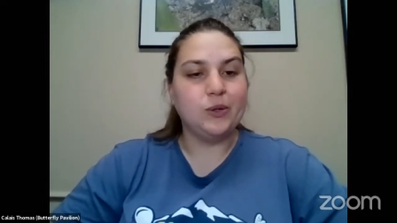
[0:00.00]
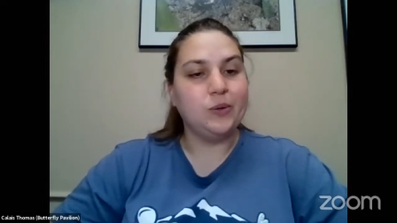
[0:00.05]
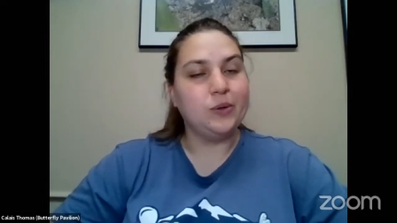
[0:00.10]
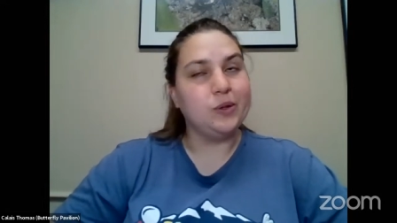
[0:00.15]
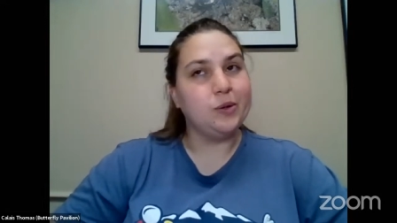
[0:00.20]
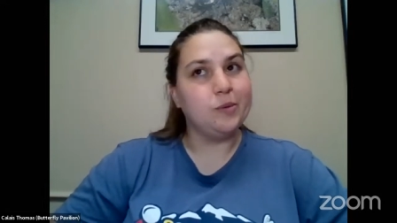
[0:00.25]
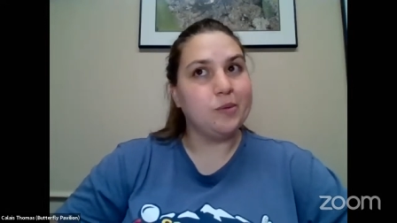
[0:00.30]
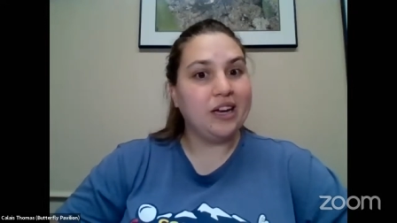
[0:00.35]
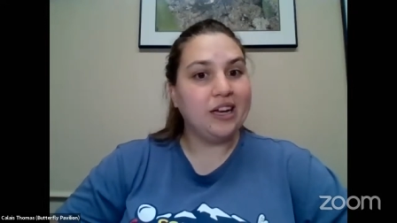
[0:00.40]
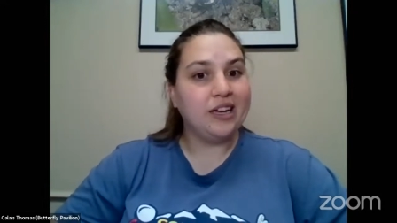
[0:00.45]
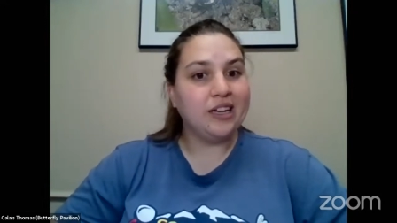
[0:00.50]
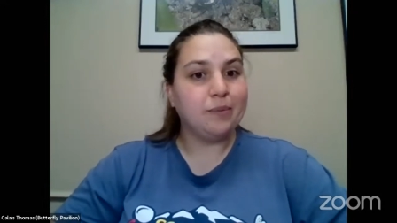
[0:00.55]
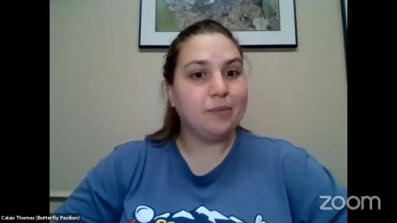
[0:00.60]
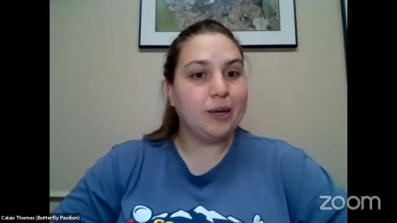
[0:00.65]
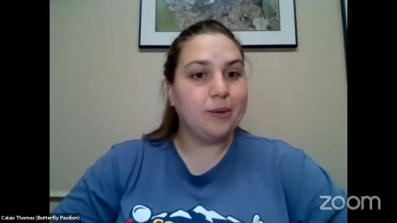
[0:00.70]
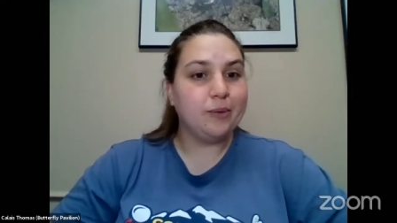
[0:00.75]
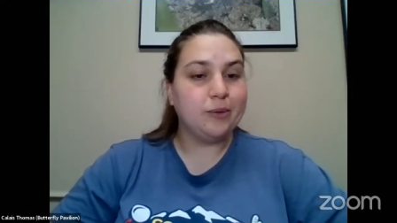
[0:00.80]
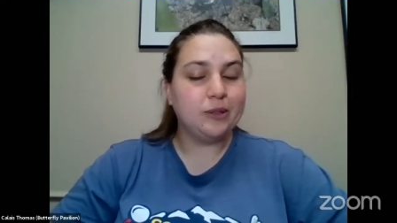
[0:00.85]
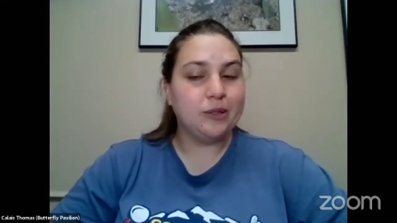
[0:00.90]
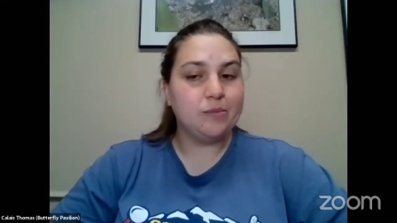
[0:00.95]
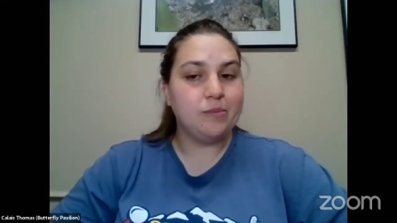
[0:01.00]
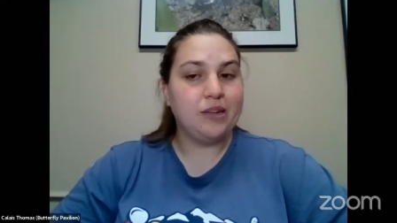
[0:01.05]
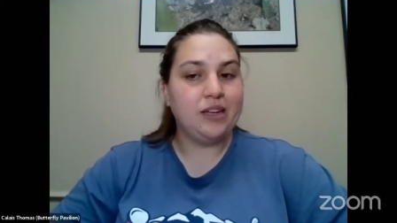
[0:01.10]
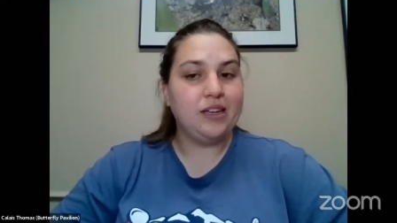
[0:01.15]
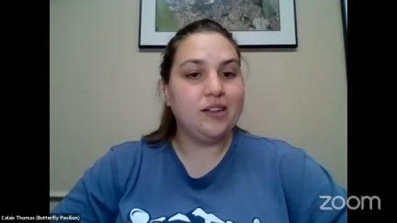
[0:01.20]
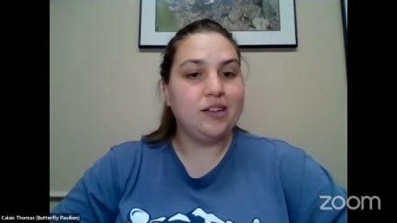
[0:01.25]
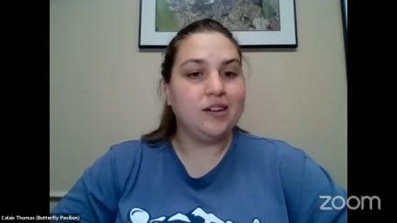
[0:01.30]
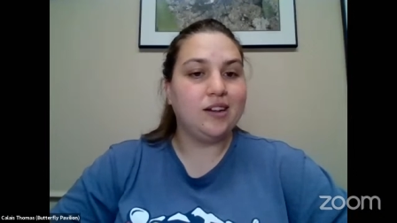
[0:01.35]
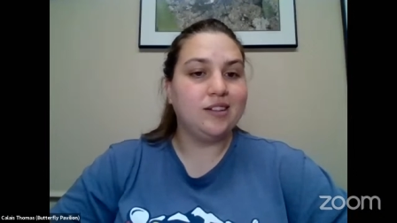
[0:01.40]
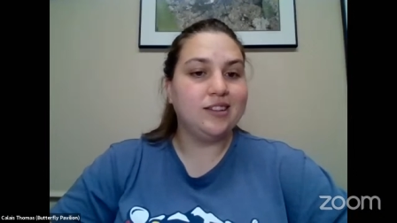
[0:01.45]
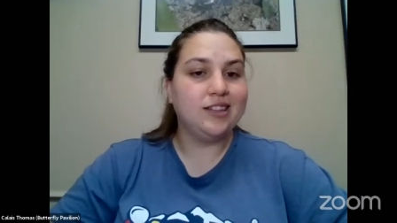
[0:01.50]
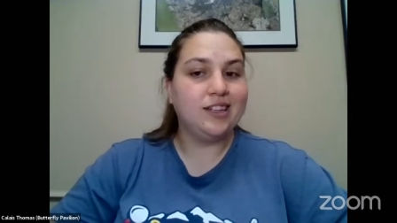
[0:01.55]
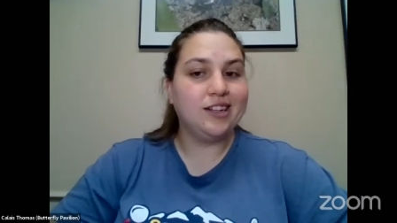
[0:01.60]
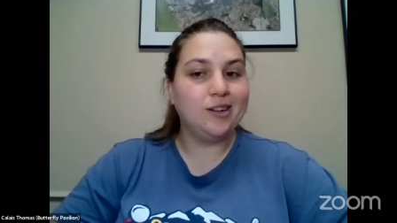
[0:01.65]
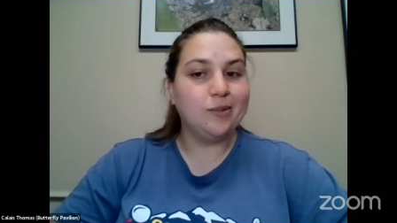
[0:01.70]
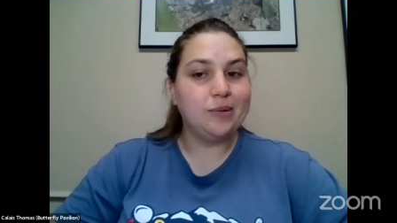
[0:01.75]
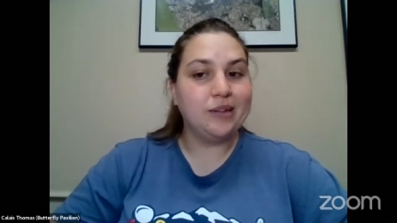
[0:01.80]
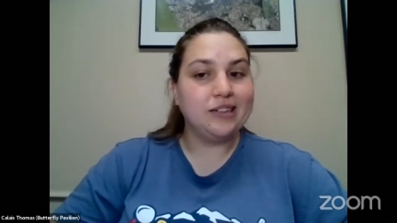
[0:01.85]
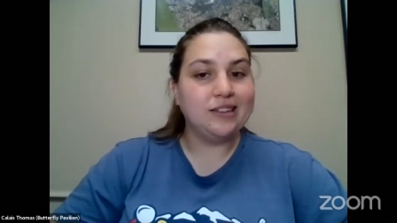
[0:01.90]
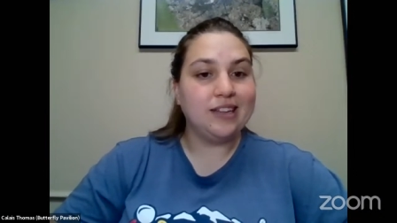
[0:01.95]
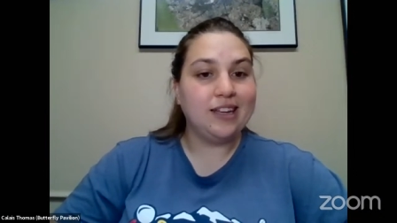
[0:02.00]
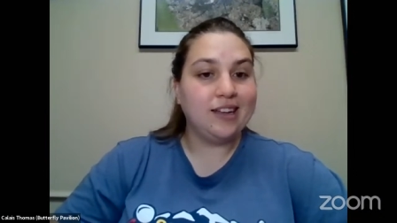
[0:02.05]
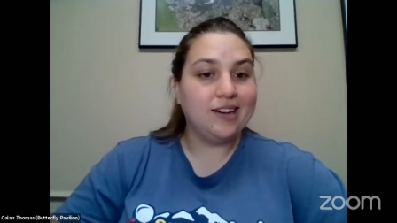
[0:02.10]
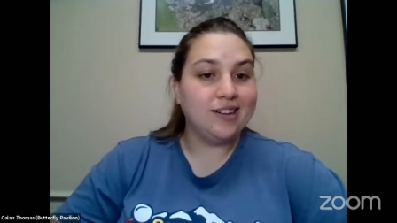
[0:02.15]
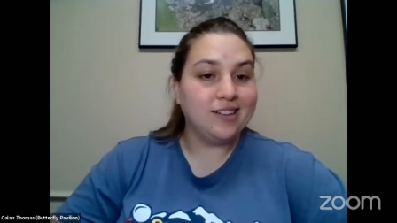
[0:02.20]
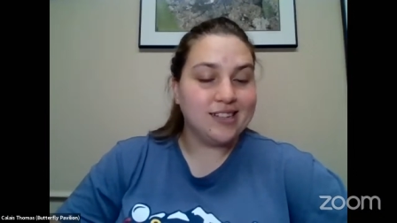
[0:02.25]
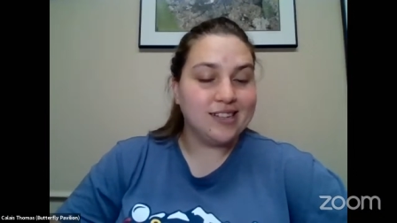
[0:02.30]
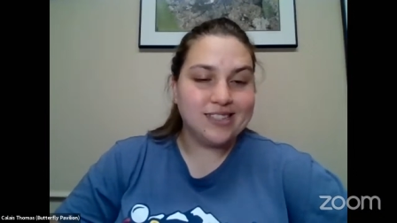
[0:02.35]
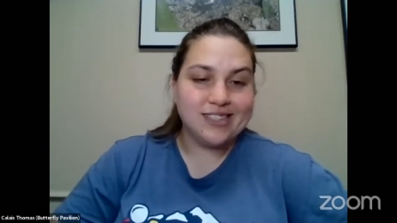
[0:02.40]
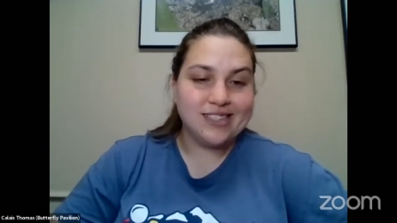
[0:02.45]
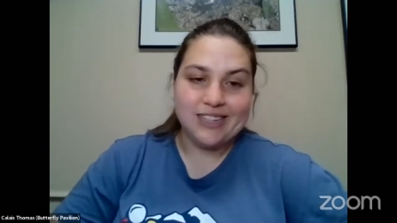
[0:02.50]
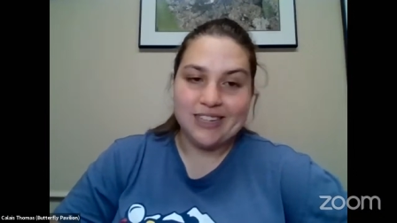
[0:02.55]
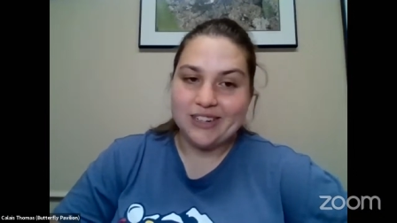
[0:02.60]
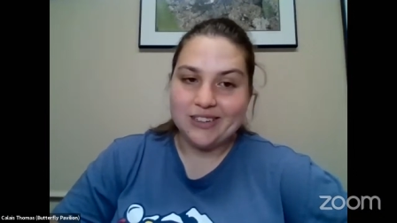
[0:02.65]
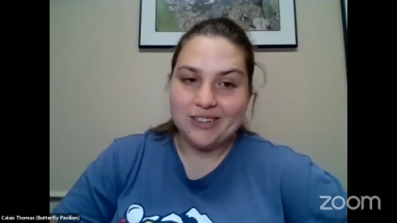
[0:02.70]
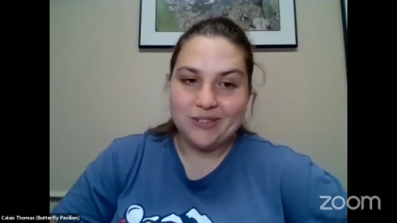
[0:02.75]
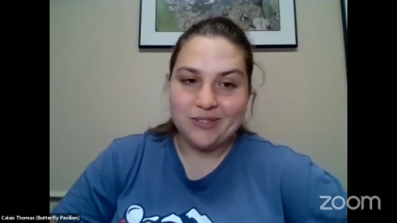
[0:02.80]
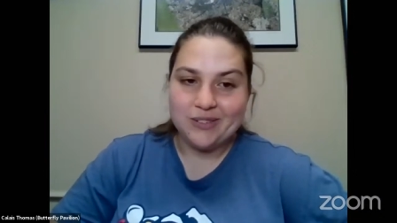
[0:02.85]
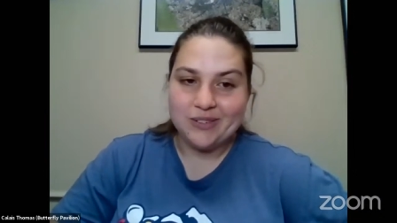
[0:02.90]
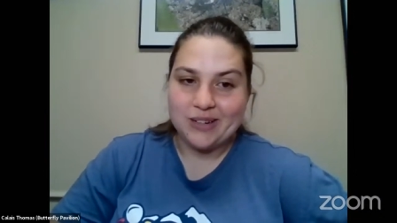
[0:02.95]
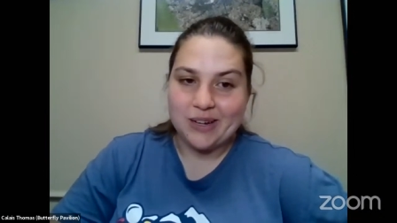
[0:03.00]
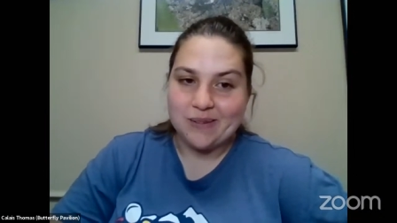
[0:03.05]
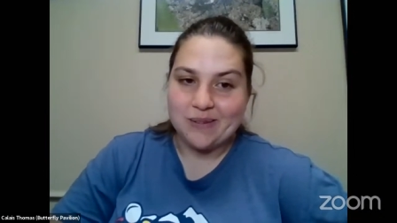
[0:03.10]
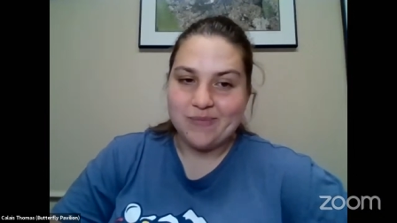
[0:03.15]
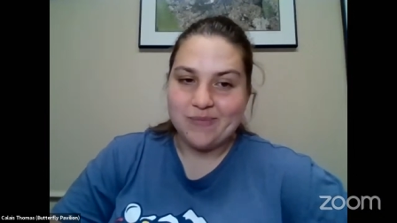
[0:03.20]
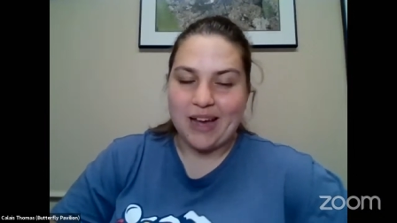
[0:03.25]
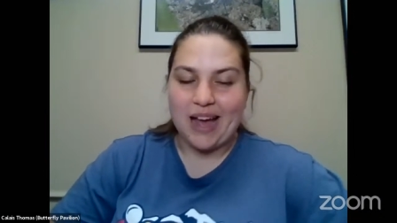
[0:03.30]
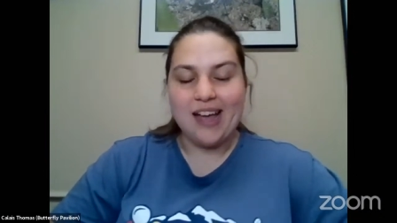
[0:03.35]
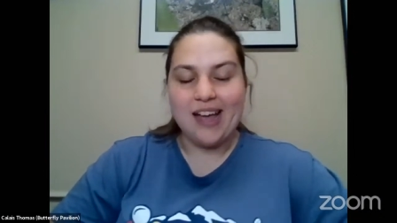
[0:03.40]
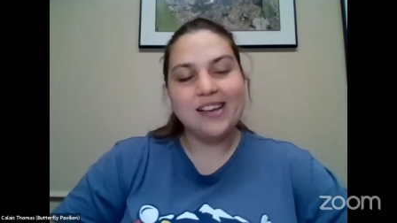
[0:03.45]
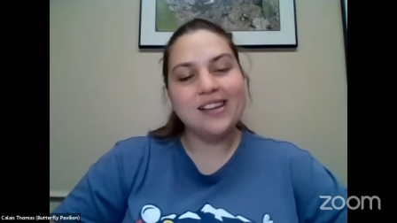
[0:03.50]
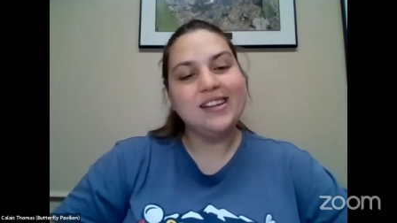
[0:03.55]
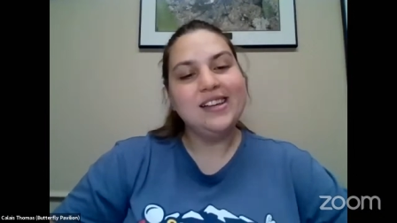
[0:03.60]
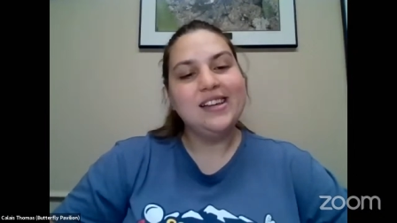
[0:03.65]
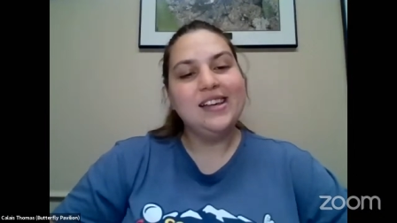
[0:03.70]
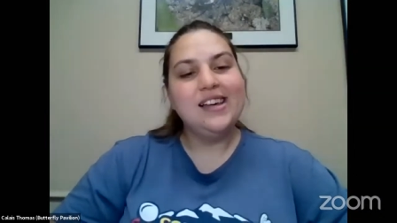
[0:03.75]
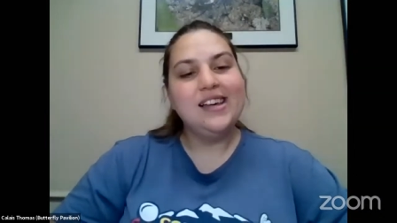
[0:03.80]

who you might be able to meet a little bit later this year if you come back,